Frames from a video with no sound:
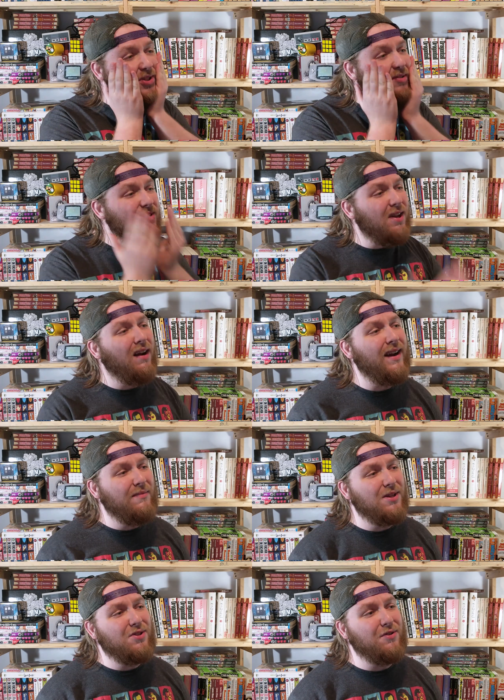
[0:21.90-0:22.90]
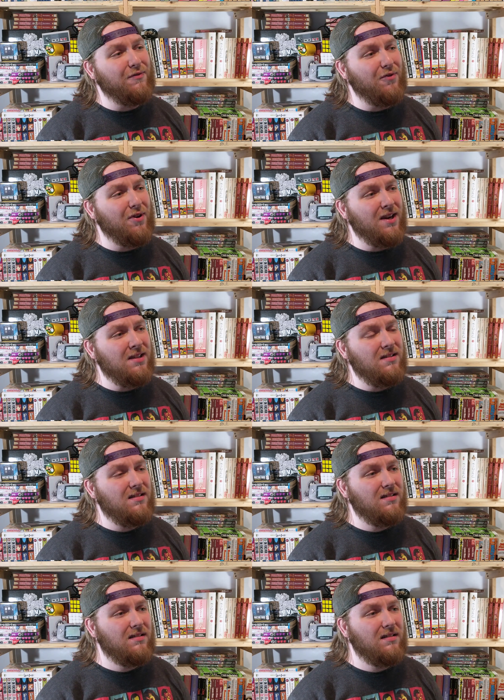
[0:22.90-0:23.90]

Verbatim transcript: so sorry, Mr. Forrest.